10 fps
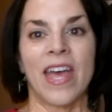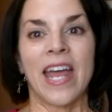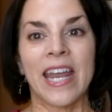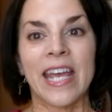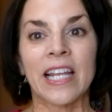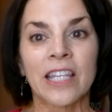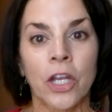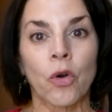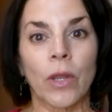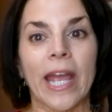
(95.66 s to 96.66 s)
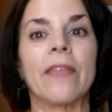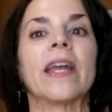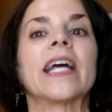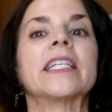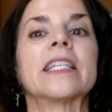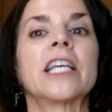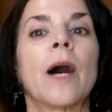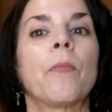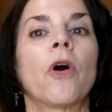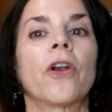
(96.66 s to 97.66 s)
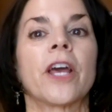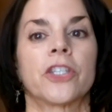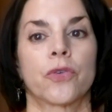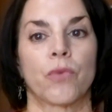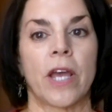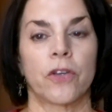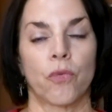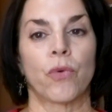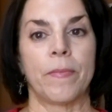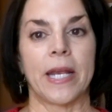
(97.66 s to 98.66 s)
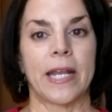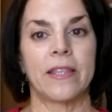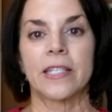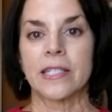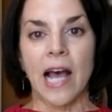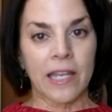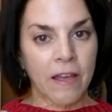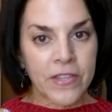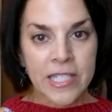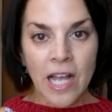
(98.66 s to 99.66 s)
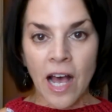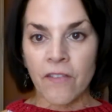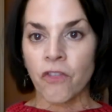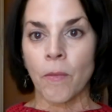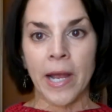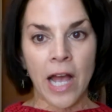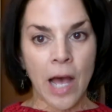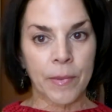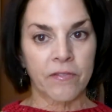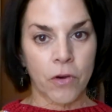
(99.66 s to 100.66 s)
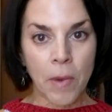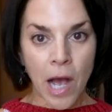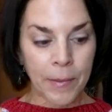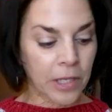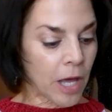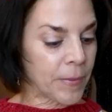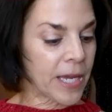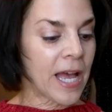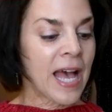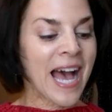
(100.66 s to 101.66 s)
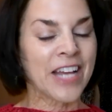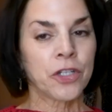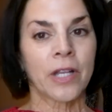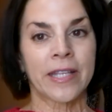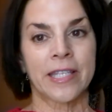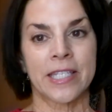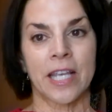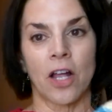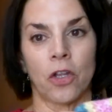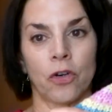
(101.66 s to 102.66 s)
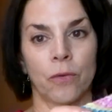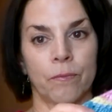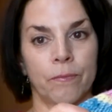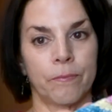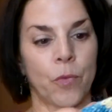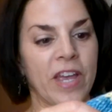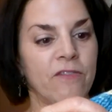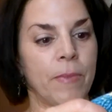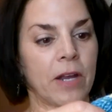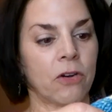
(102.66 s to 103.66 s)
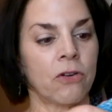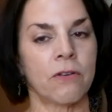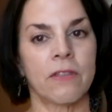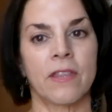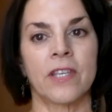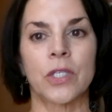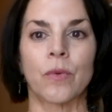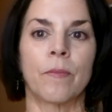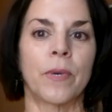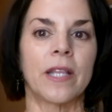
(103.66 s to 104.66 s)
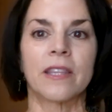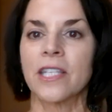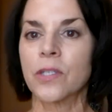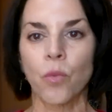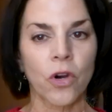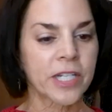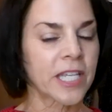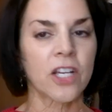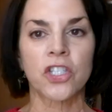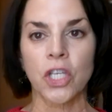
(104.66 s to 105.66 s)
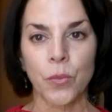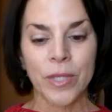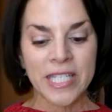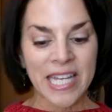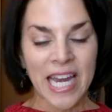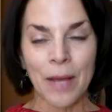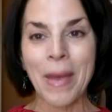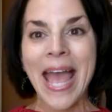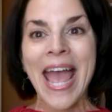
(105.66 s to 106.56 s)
then it literally, and then I did the top part as a ribbing. And this is, I love this cotton from Hobby Lobby. I do like this color way better than this one, but this works. It goes good with denim.